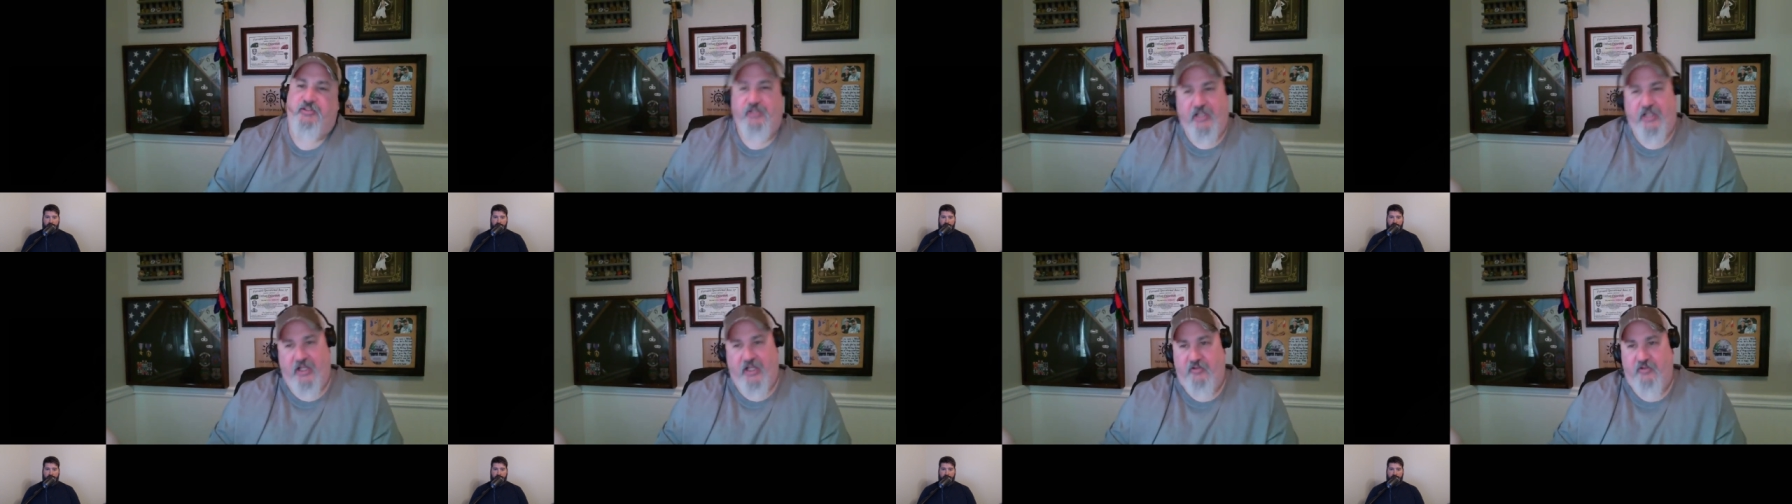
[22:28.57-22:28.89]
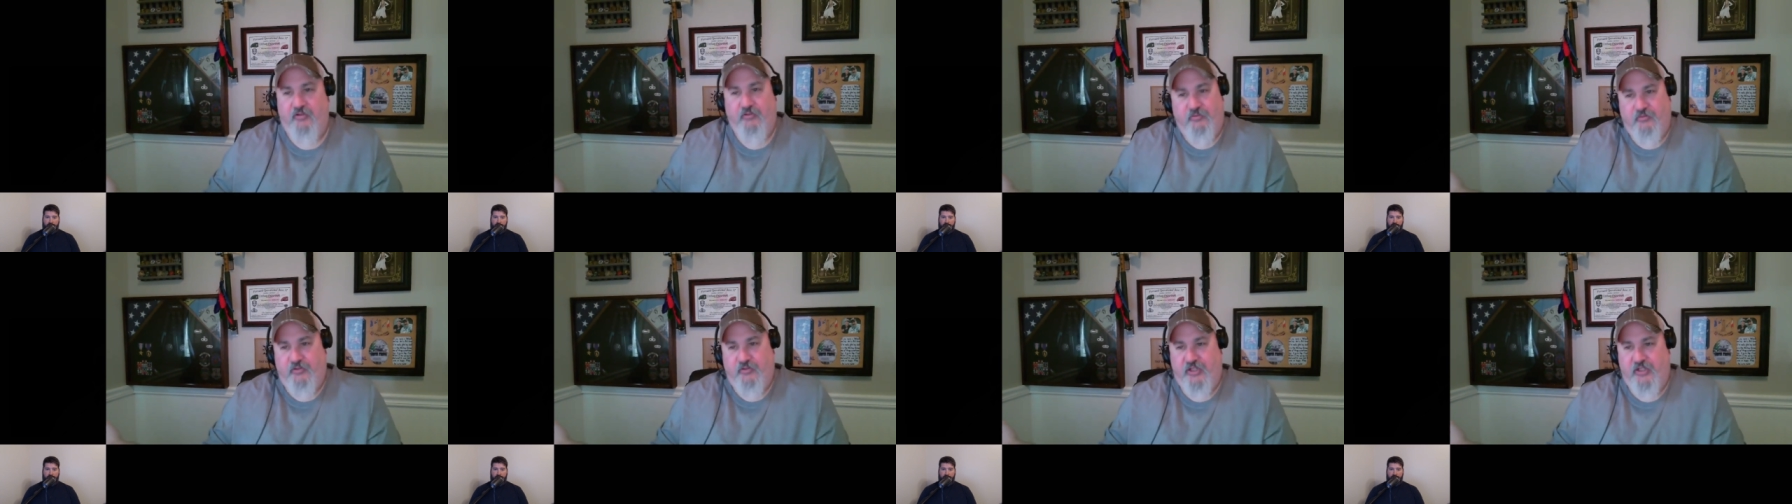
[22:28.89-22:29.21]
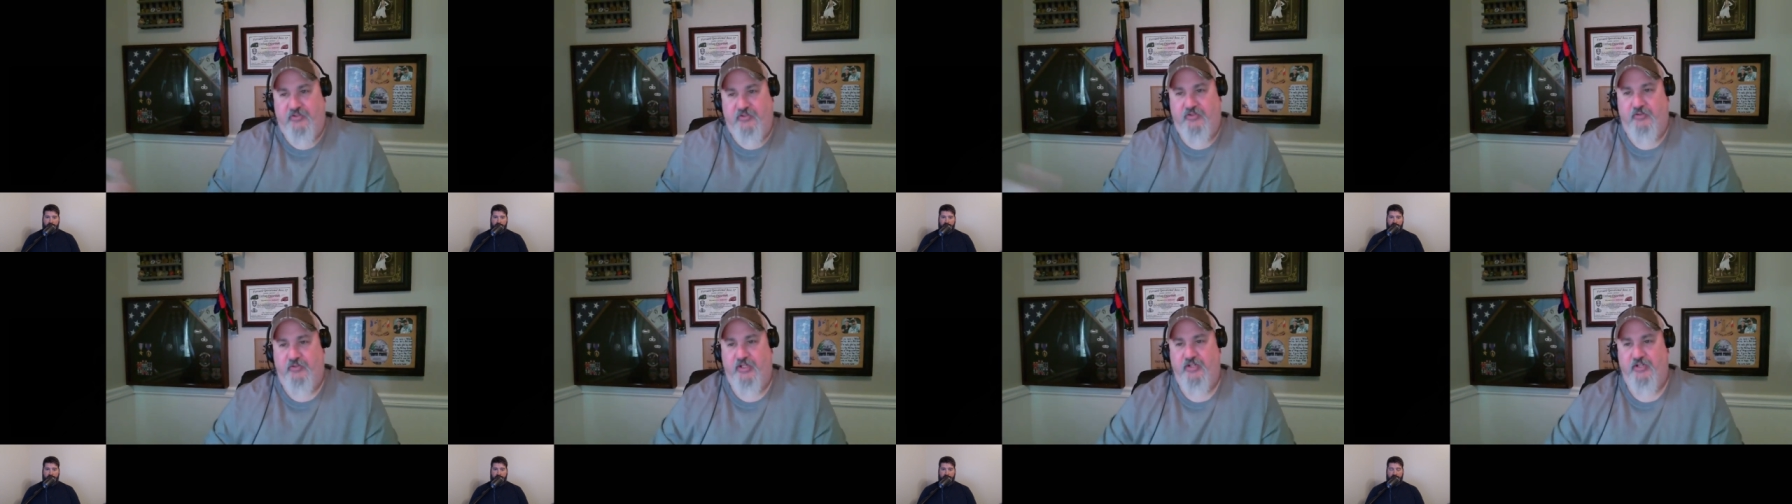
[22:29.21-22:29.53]
yeah
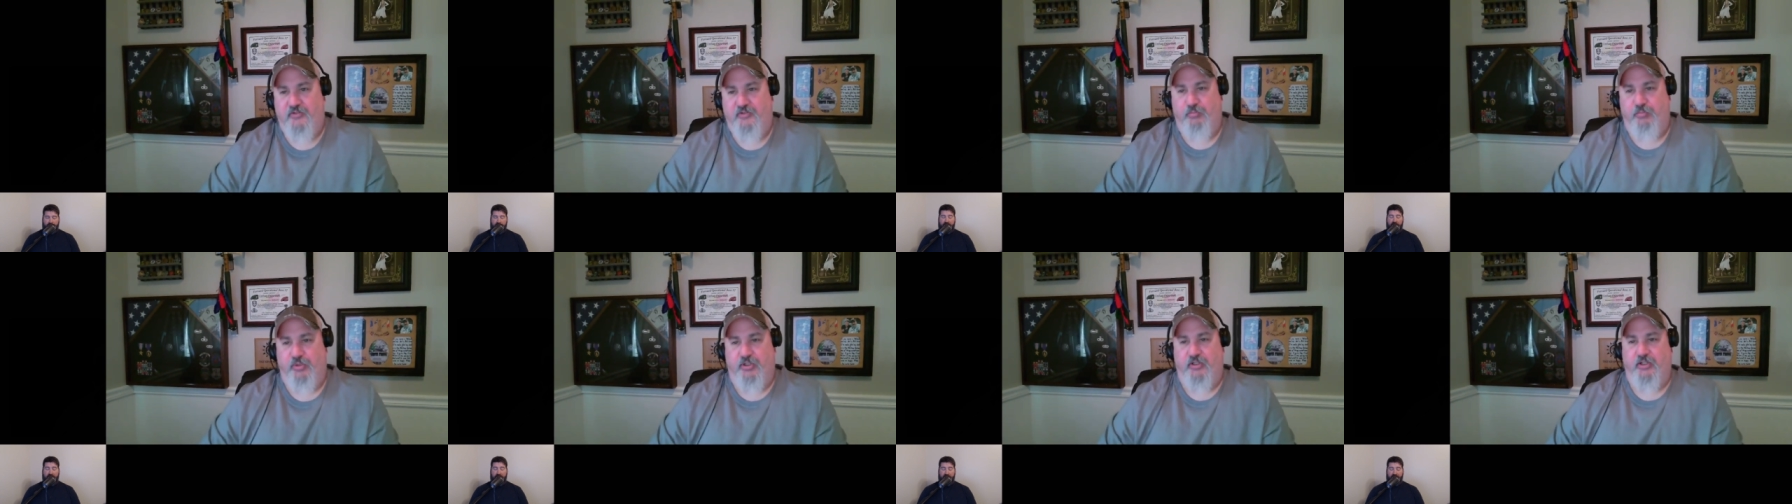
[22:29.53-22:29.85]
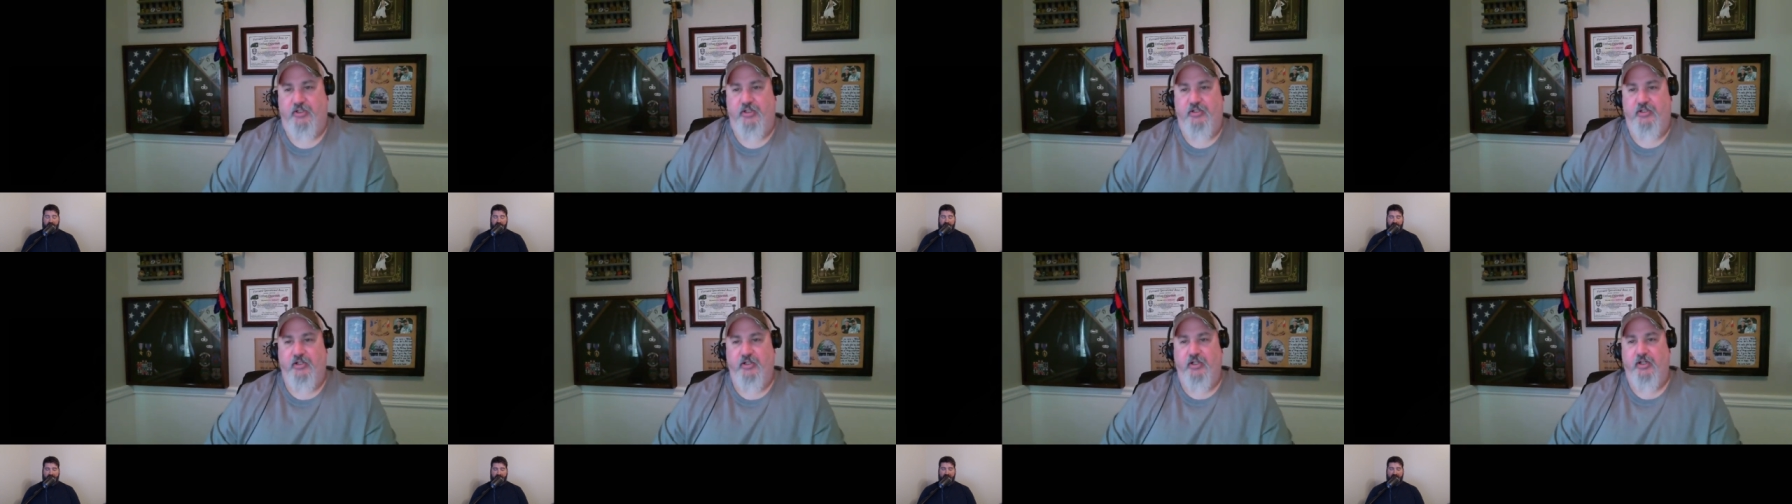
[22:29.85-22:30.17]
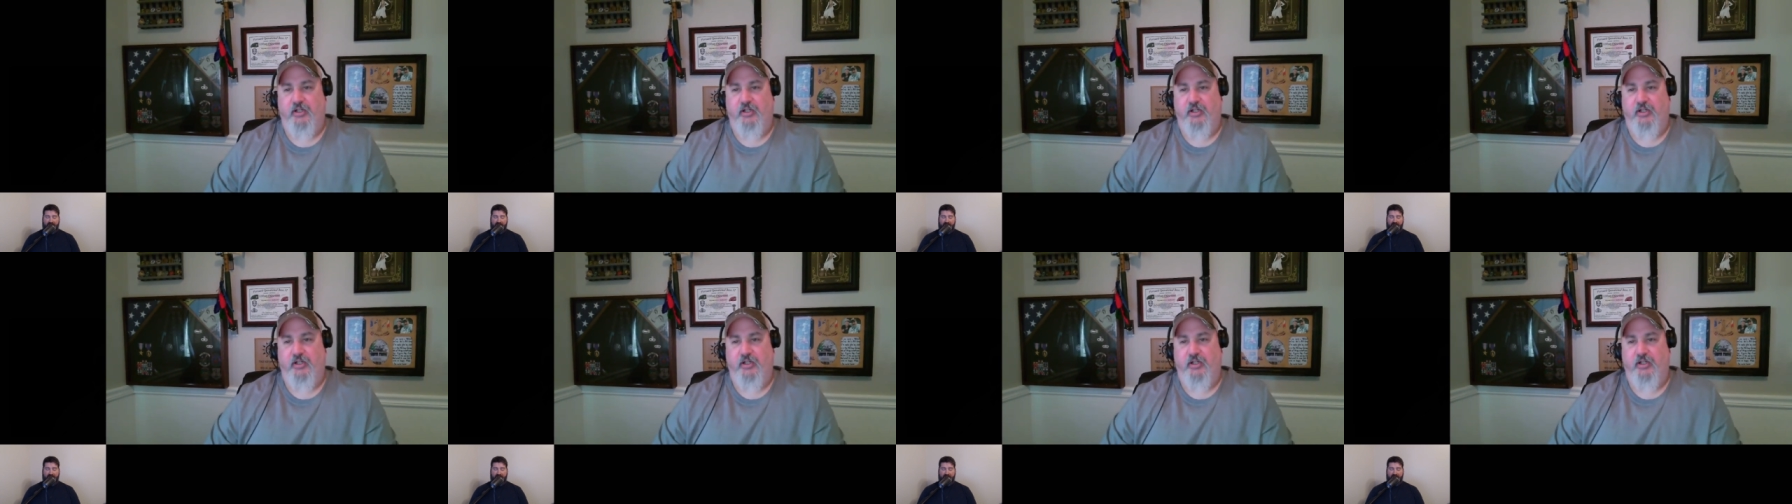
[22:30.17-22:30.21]
that's that's brilliant yeah.